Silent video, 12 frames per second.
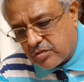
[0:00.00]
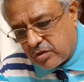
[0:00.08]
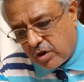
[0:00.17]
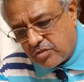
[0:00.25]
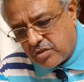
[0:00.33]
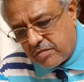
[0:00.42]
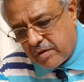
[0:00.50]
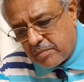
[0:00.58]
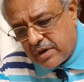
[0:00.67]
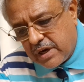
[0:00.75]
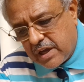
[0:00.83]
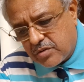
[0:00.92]
Lots of
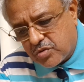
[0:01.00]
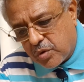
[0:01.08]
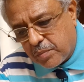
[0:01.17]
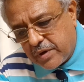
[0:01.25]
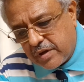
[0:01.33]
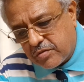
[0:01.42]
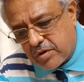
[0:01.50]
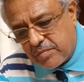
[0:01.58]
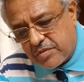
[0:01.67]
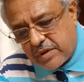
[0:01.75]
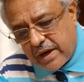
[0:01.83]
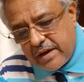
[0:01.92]
umbrellas opening from
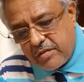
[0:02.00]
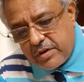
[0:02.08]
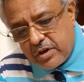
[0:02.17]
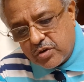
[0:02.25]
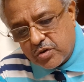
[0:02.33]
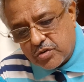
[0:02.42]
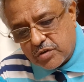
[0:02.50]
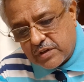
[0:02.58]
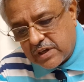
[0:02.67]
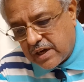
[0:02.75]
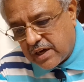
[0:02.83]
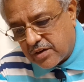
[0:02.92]
side windows of the
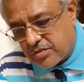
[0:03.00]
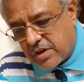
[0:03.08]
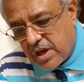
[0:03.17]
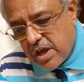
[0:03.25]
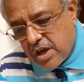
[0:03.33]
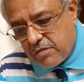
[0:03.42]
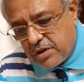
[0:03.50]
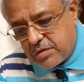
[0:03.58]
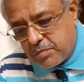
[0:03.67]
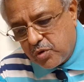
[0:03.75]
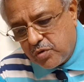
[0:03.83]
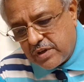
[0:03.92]
cars, which
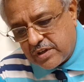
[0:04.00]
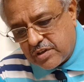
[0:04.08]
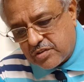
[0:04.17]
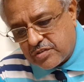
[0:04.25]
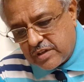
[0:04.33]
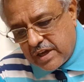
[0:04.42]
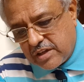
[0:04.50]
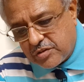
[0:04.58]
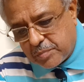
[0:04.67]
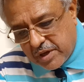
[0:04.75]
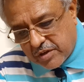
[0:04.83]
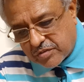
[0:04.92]
moved at a snail's
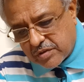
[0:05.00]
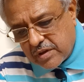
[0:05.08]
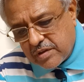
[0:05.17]
pace.